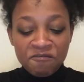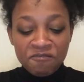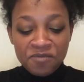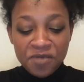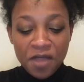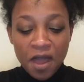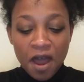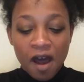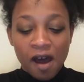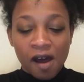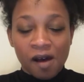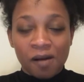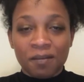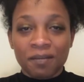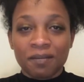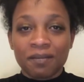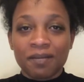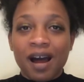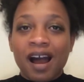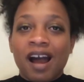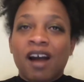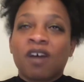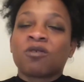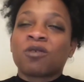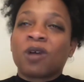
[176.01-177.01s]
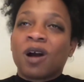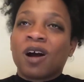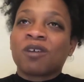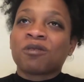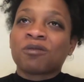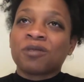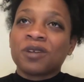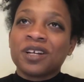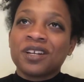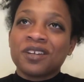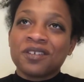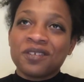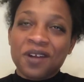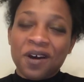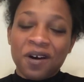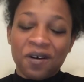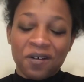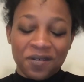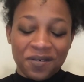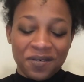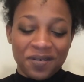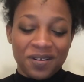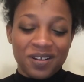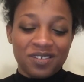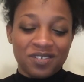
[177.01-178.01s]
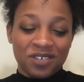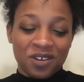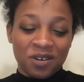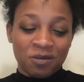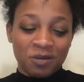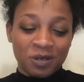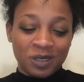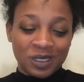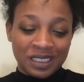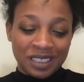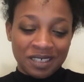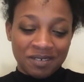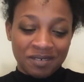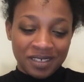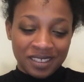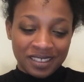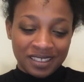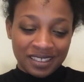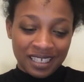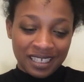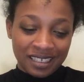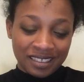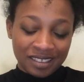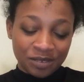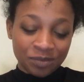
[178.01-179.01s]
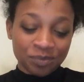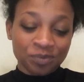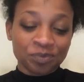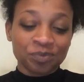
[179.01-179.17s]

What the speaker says: I'll read a note. So we'll see what it says.